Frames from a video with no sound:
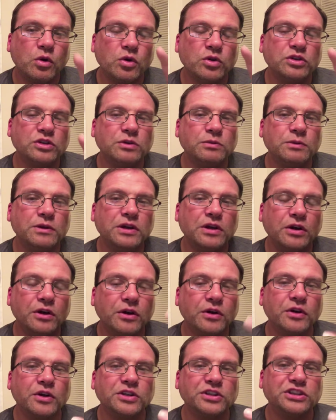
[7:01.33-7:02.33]
Or did we
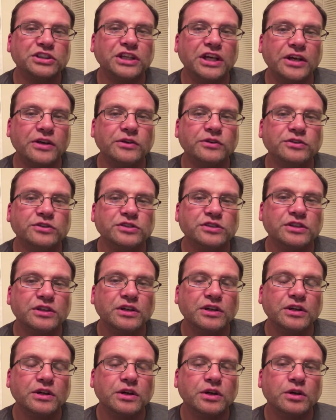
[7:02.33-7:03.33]
hurt ourselves
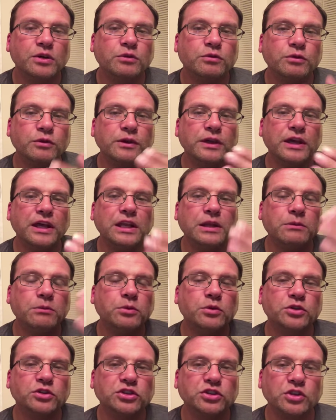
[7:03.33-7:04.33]
from getting
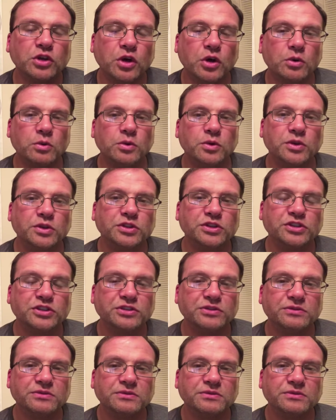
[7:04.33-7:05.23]
more Star Wars?